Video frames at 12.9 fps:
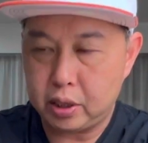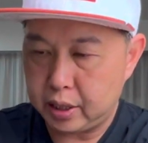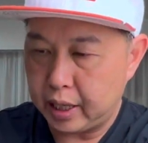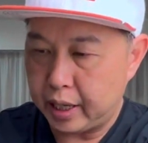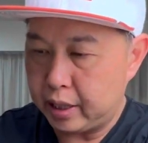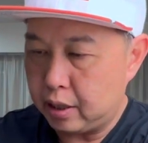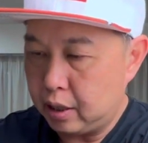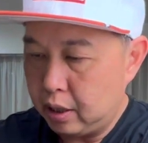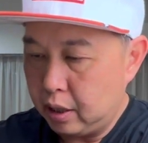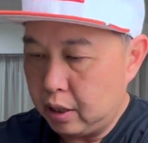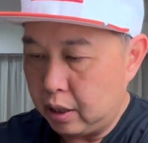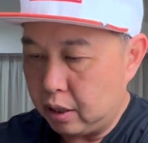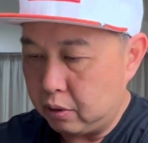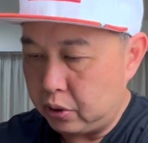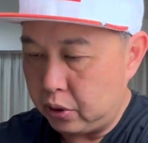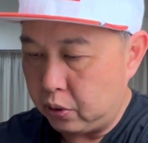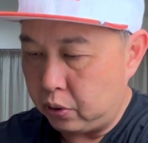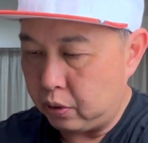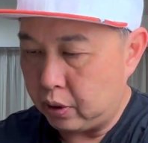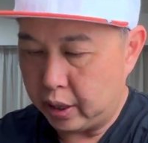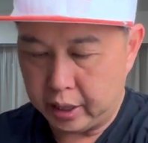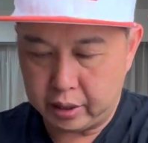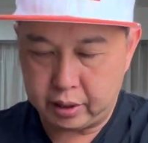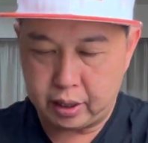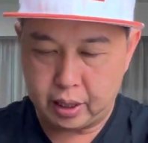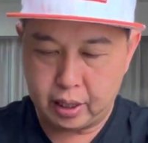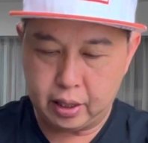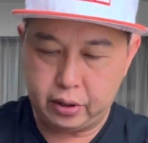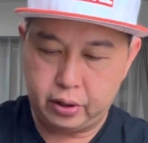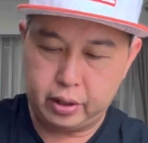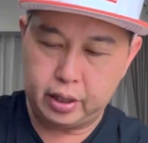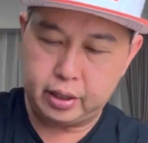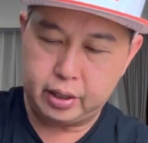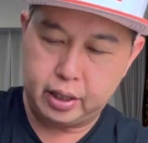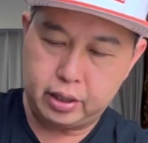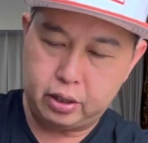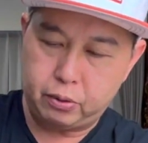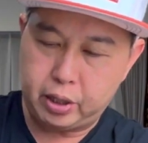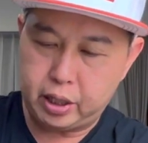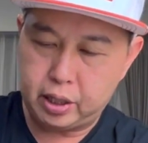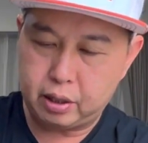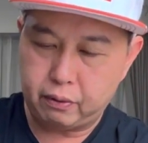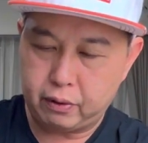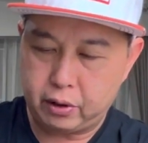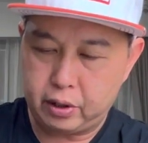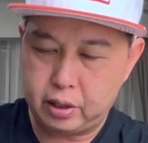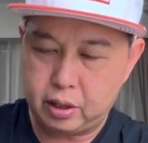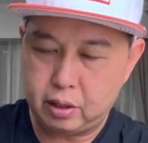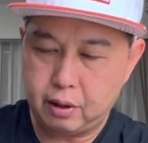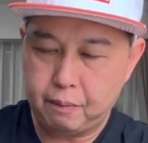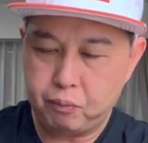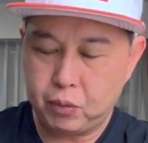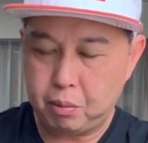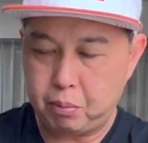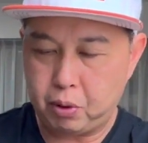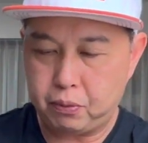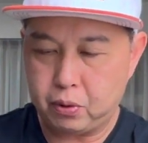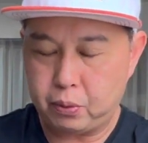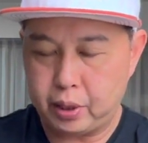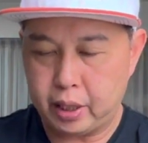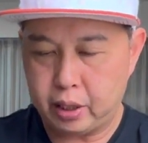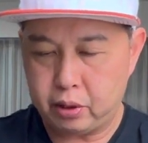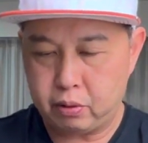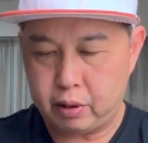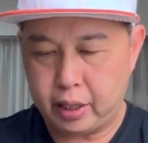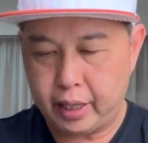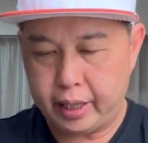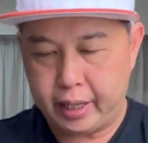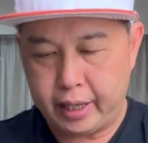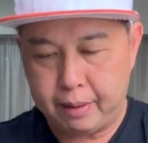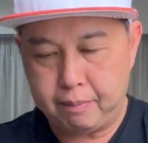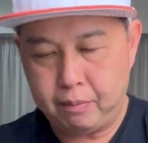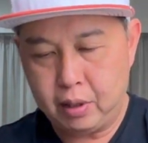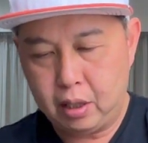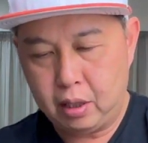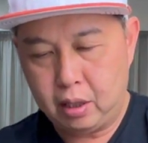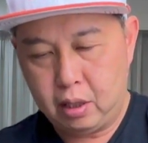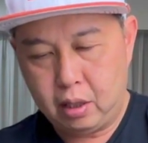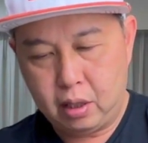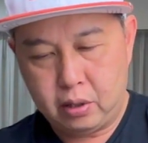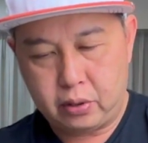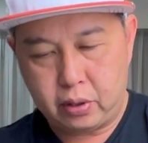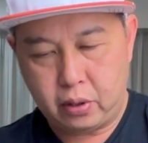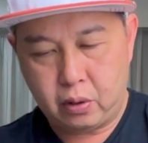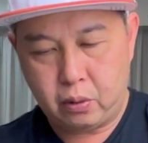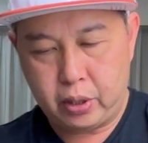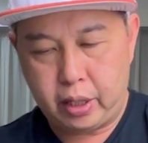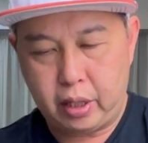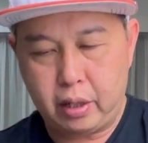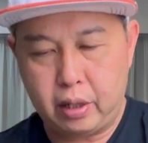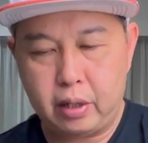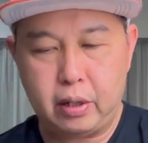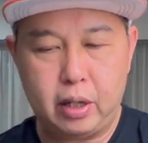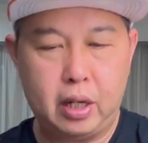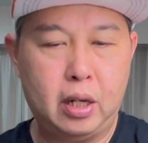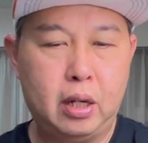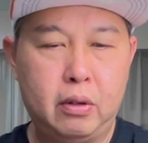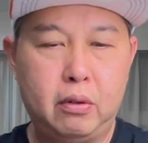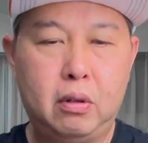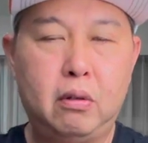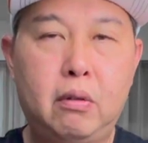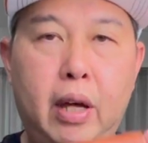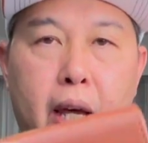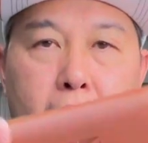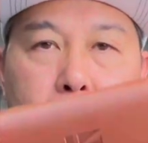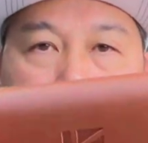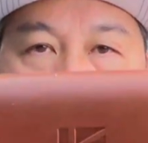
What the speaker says: side. I'll show you guys the other accessories first before we get to the IEM. So here you have